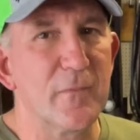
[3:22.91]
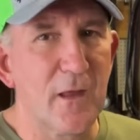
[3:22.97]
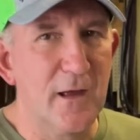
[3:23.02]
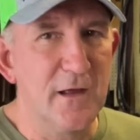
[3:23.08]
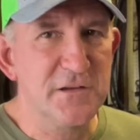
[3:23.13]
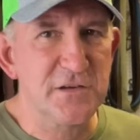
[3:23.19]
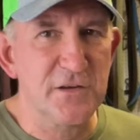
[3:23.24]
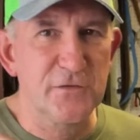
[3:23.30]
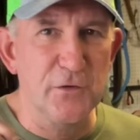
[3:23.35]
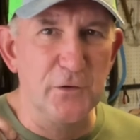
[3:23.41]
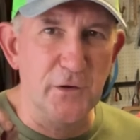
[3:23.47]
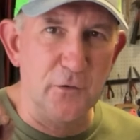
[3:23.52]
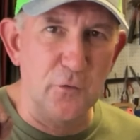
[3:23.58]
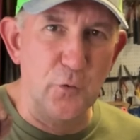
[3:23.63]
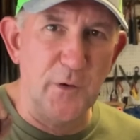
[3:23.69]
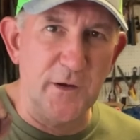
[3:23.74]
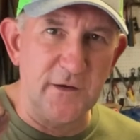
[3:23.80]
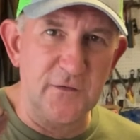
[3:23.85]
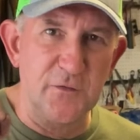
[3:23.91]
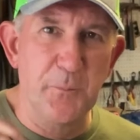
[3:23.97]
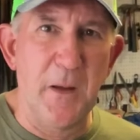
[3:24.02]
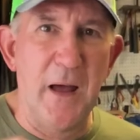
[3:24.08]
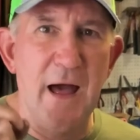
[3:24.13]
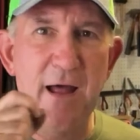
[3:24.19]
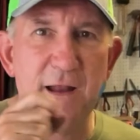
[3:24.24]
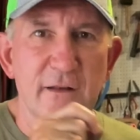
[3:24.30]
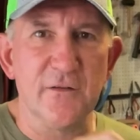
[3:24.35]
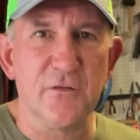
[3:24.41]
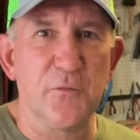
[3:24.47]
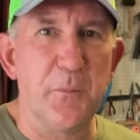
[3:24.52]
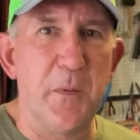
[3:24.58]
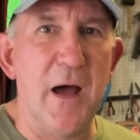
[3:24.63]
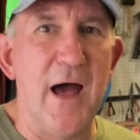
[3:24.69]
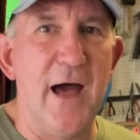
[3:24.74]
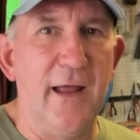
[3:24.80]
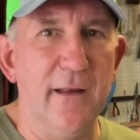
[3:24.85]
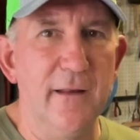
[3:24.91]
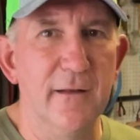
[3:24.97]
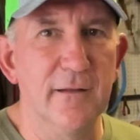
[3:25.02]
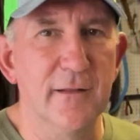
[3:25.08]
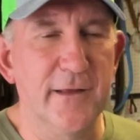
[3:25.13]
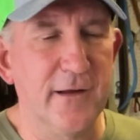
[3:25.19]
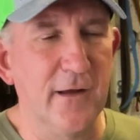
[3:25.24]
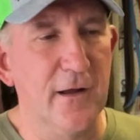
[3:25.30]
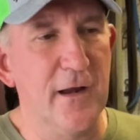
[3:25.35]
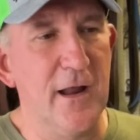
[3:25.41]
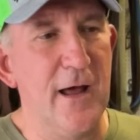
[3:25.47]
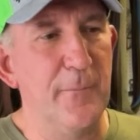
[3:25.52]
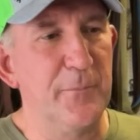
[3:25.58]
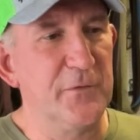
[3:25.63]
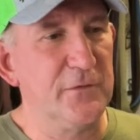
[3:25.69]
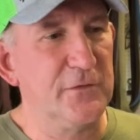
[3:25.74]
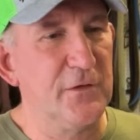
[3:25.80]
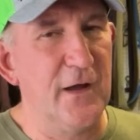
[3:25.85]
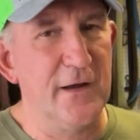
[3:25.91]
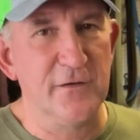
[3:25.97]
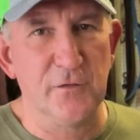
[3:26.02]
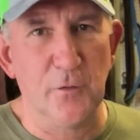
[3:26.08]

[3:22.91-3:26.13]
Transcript: It's just a little quick spot and spot, like on opposite sides.